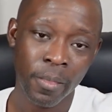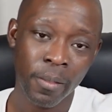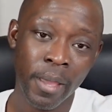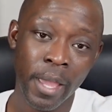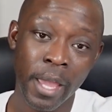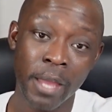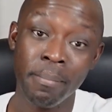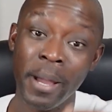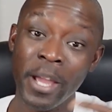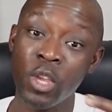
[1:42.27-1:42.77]

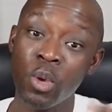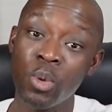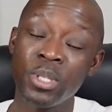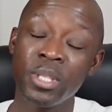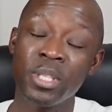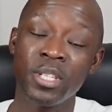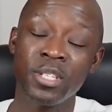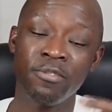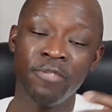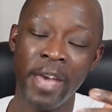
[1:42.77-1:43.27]
And by using
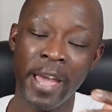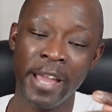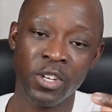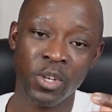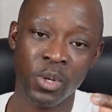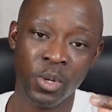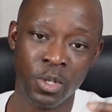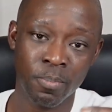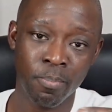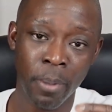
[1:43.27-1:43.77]
these
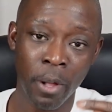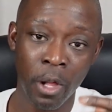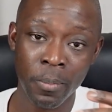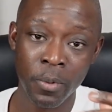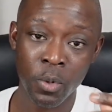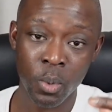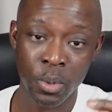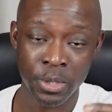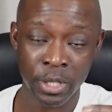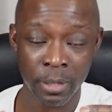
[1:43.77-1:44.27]
factors, Belbin
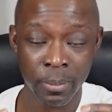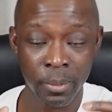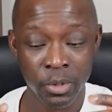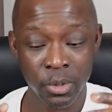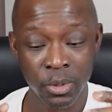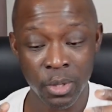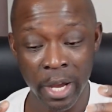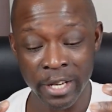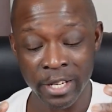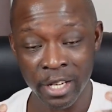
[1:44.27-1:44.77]
was able
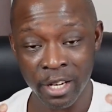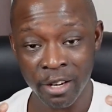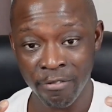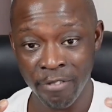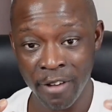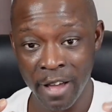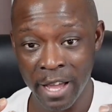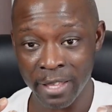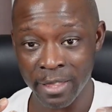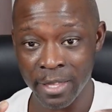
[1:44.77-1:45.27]
to
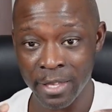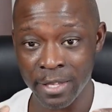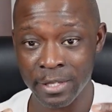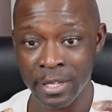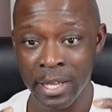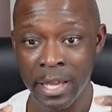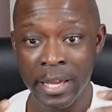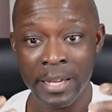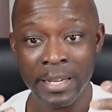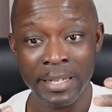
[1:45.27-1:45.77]
identify these
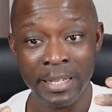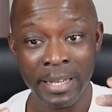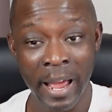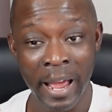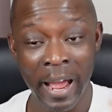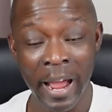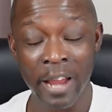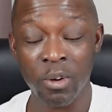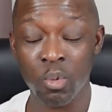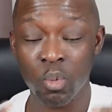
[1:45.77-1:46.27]

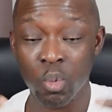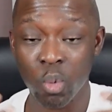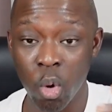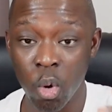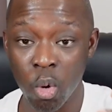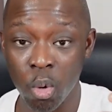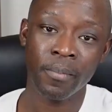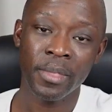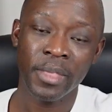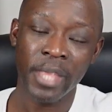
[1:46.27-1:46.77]
9
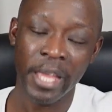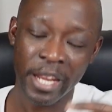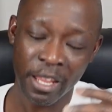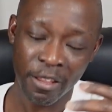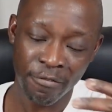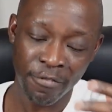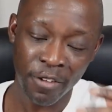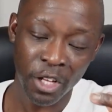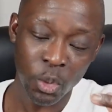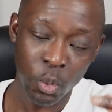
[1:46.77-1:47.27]
roles that he
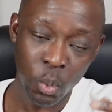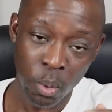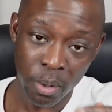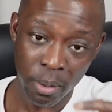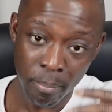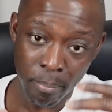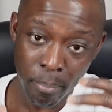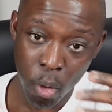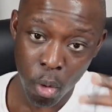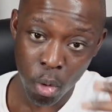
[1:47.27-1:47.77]
felt were
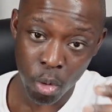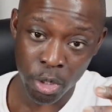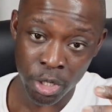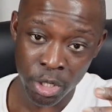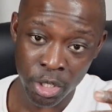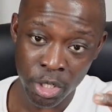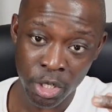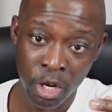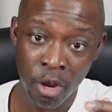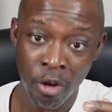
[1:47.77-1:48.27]
important
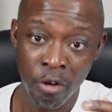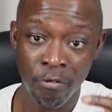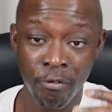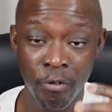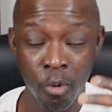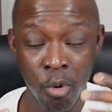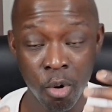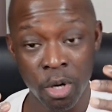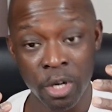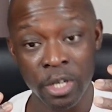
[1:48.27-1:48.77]

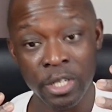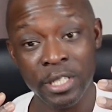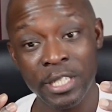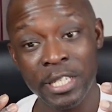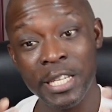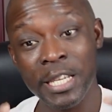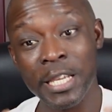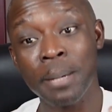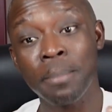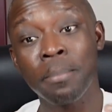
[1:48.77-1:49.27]
for
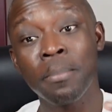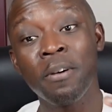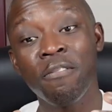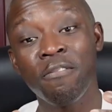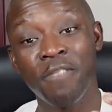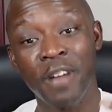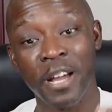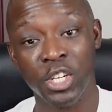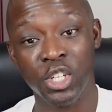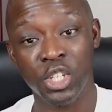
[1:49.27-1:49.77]
team
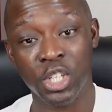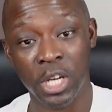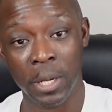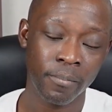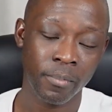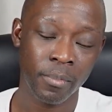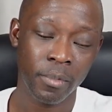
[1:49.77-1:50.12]
functioning.